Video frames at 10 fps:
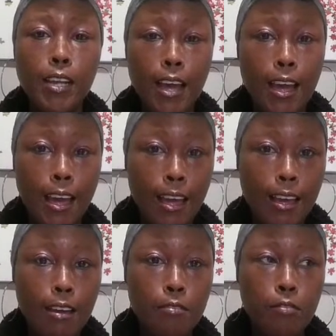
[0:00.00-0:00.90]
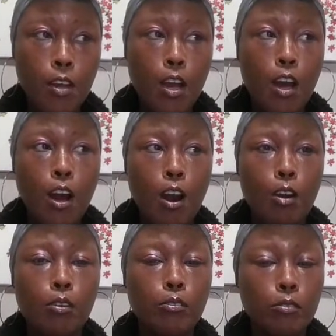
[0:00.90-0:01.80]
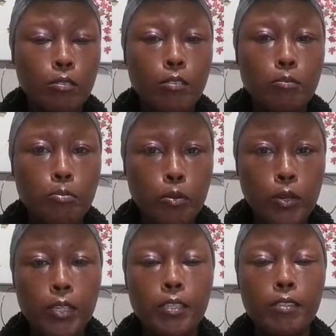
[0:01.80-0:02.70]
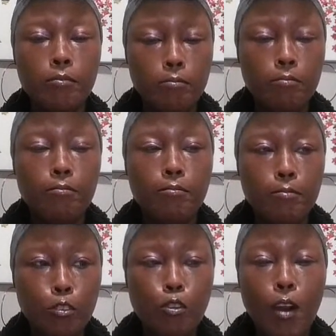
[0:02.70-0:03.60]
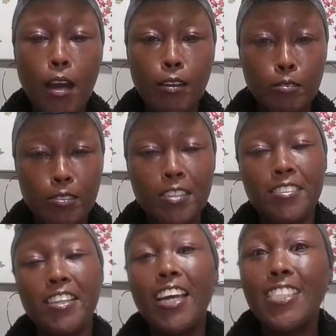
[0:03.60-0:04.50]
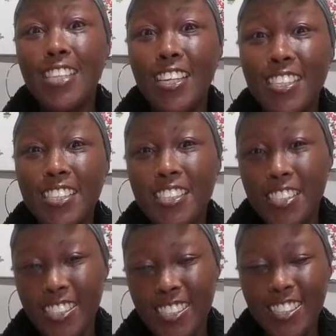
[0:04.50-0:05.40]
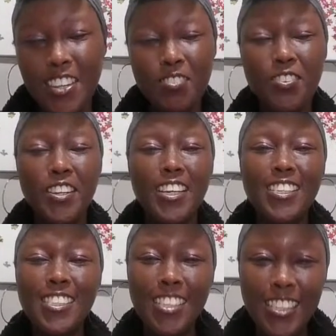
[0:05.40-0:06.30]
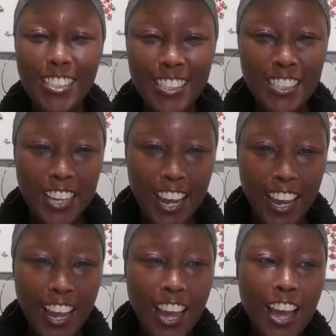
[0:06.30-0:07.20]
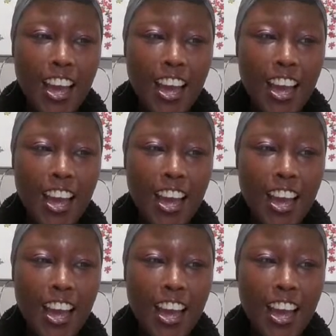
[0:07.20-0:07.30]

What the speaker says: that I have are pretty crap, intense. They're pretty intense. Okay.